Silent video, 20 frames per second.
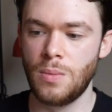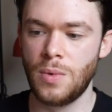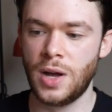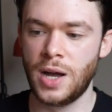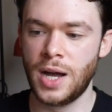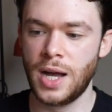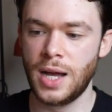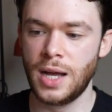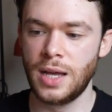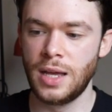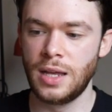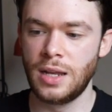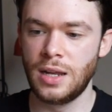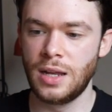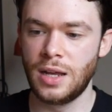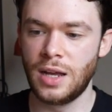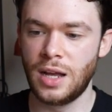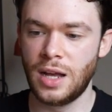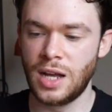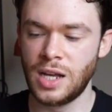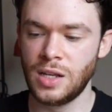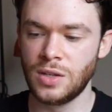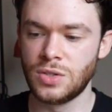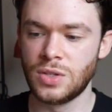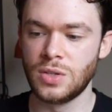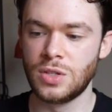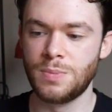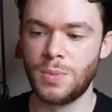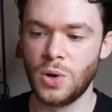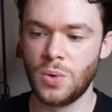uh, I
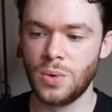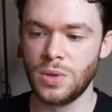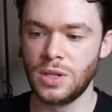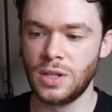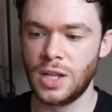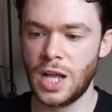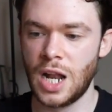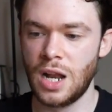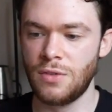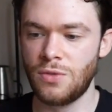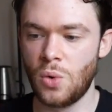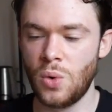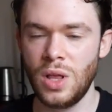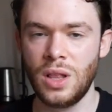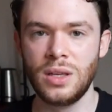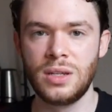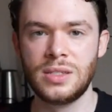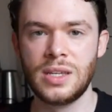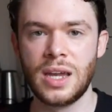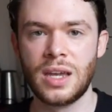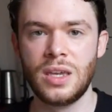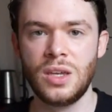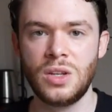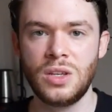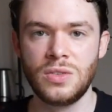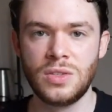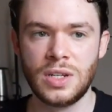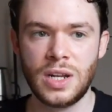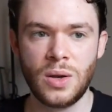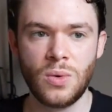also spoke with a lot of oil
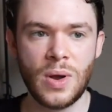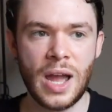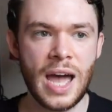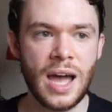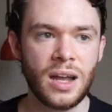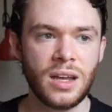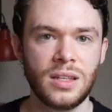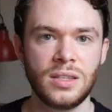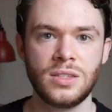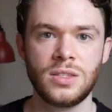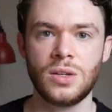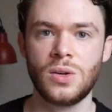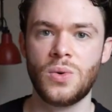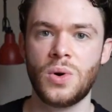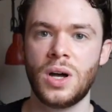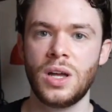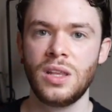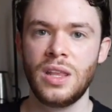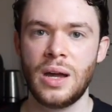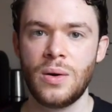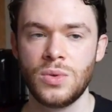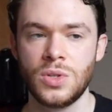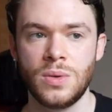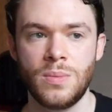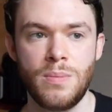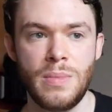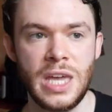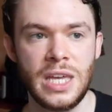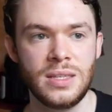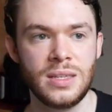executives in Iraq and so on. That was
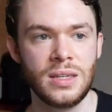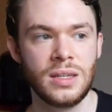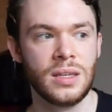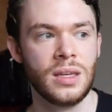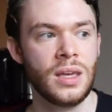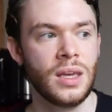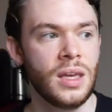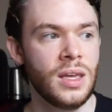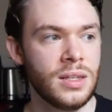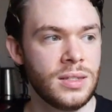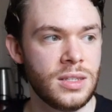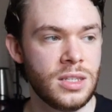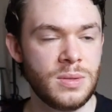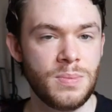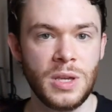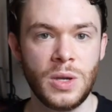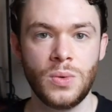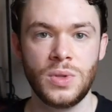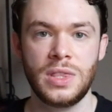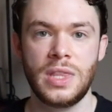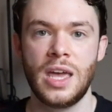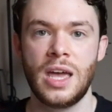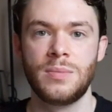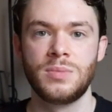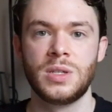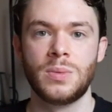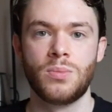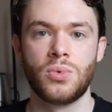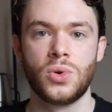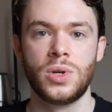amazing to speak with them.
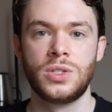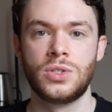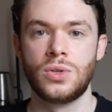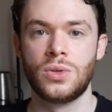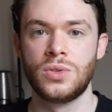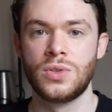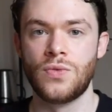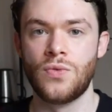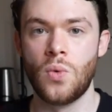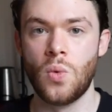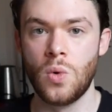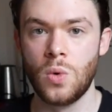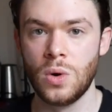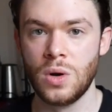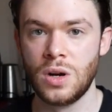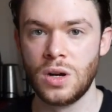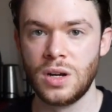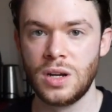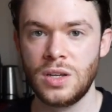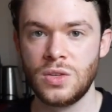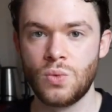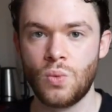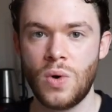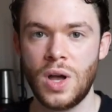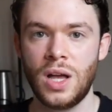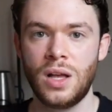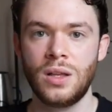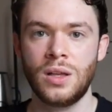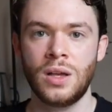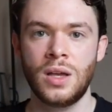Some prisoners of war as
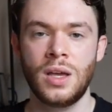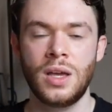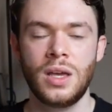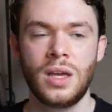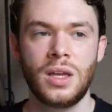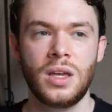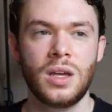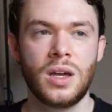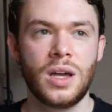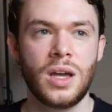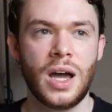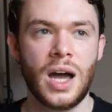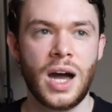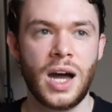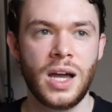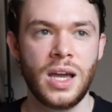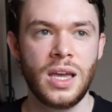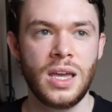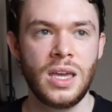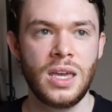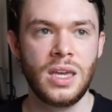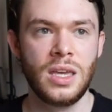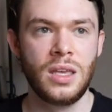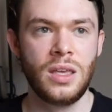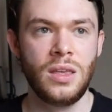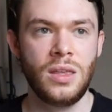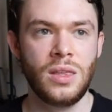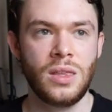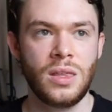well. I